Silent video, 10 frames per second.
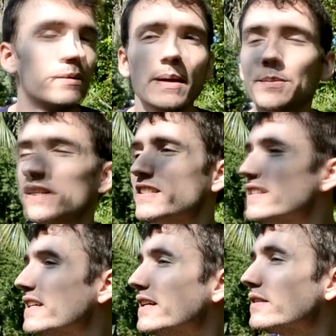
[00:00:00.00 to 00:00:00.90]
you'll be able to
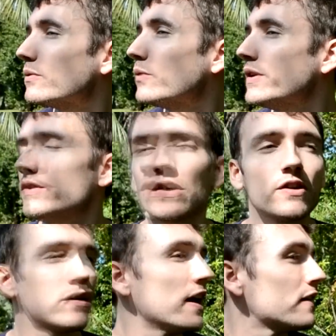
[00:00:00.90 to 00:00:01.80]
see it when you turn
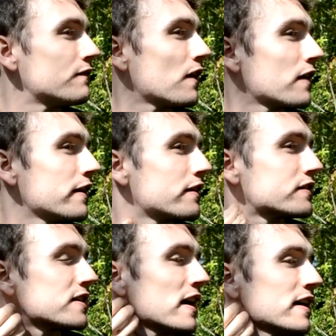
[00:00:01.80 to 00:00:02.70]
your head far to either
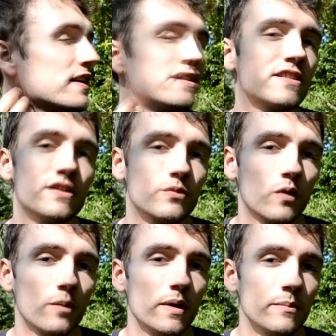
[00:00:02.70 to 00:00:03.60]
side. It's this
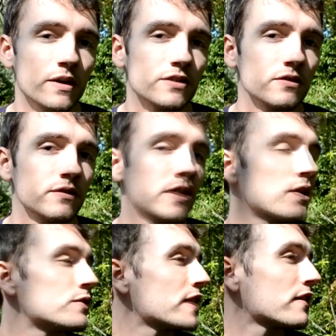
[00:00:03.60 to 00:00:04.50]
ropey muscle that
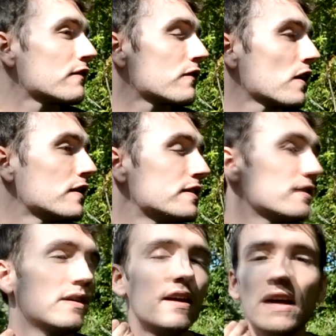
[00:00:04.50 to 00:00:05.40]
goes down the front.
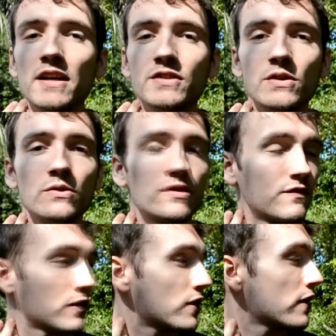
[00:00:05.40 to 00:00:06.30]
It's used
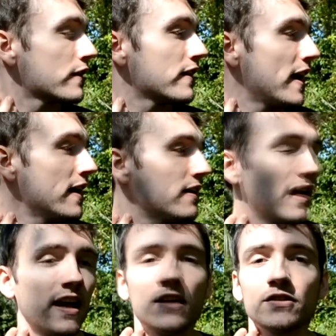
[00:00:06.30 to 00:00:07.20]
for turning the head,
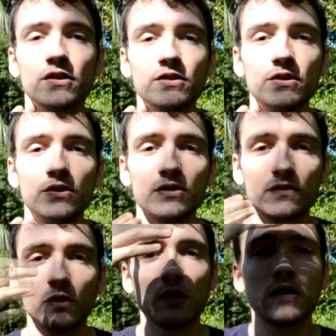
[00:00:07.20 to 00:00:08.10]
and it's also used
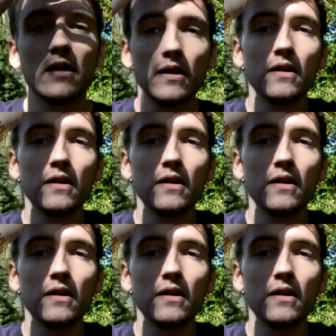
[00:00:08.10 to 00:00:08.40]
for